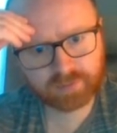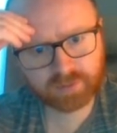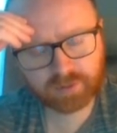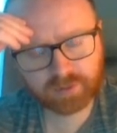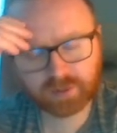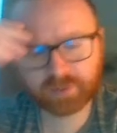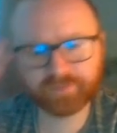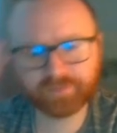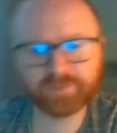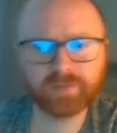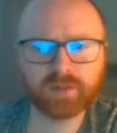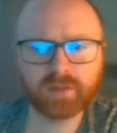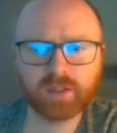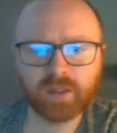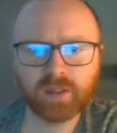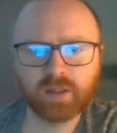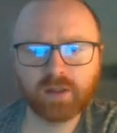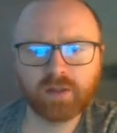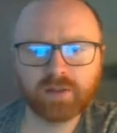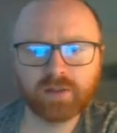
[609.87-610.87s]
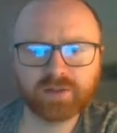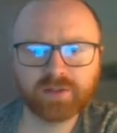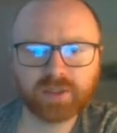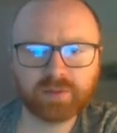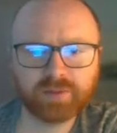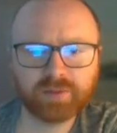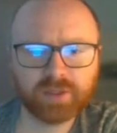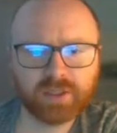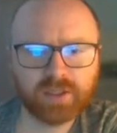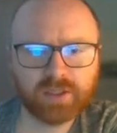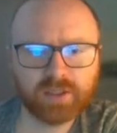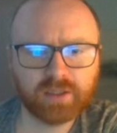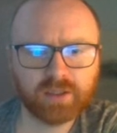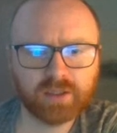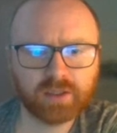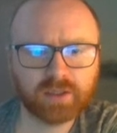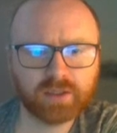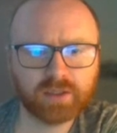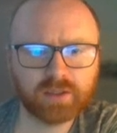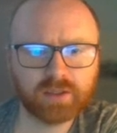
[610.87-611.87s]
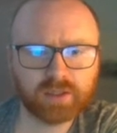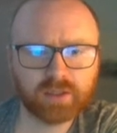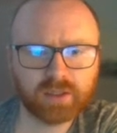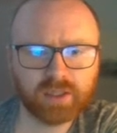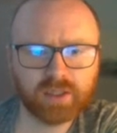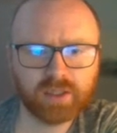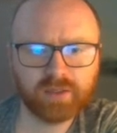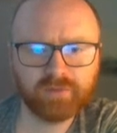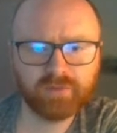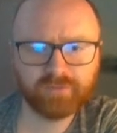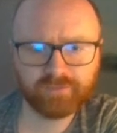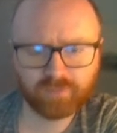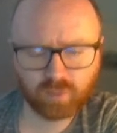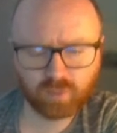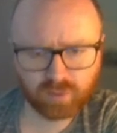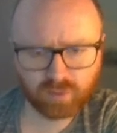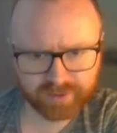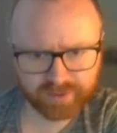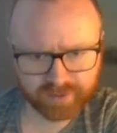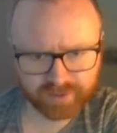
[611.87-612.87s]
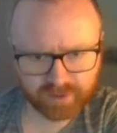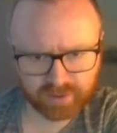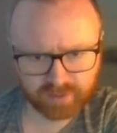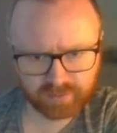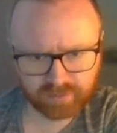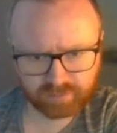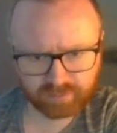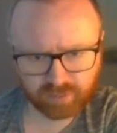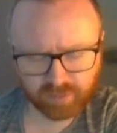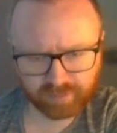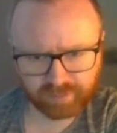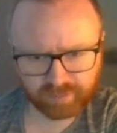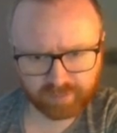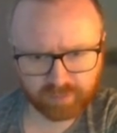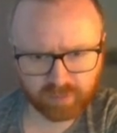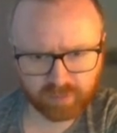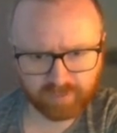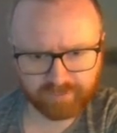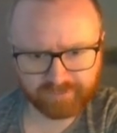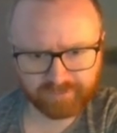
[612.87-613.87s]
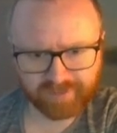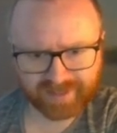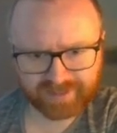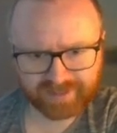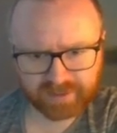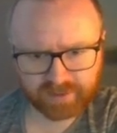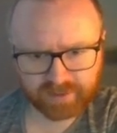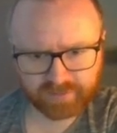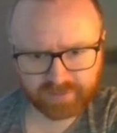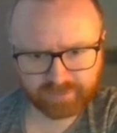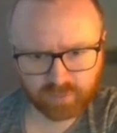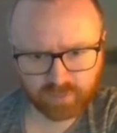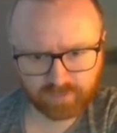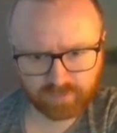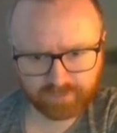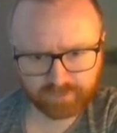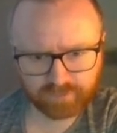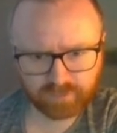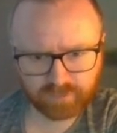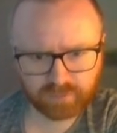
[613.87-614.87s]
Okay. Do I play a4 as a preventative move?